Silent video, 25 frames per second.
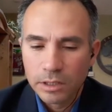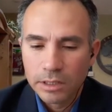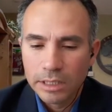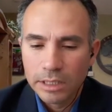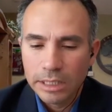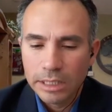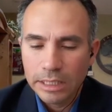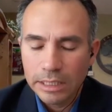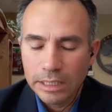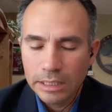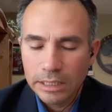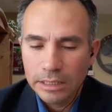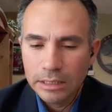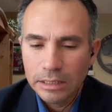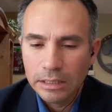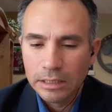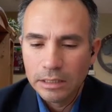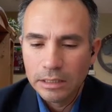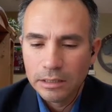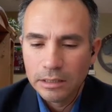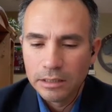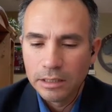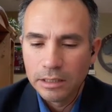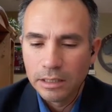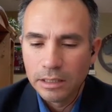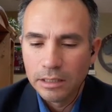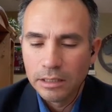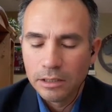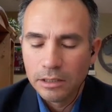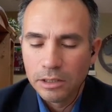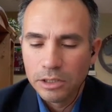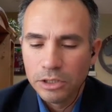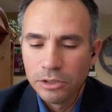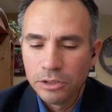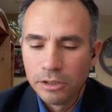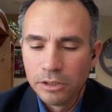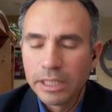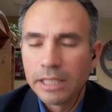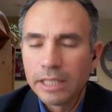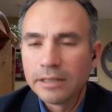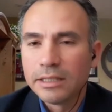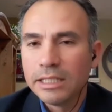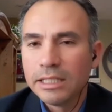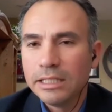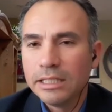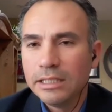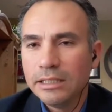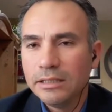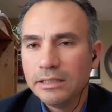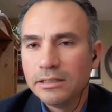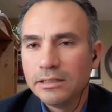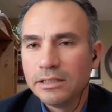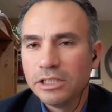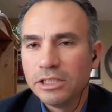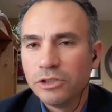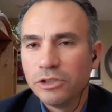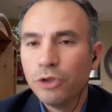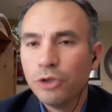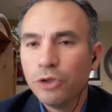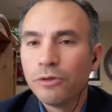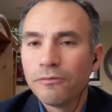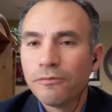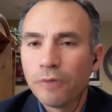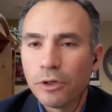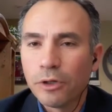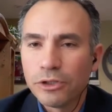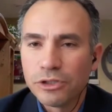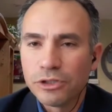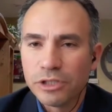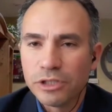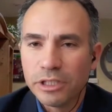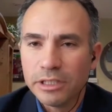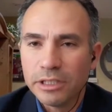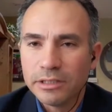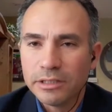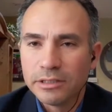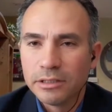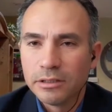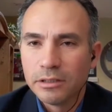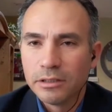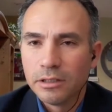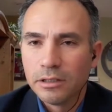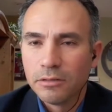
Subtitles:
You look at the universities,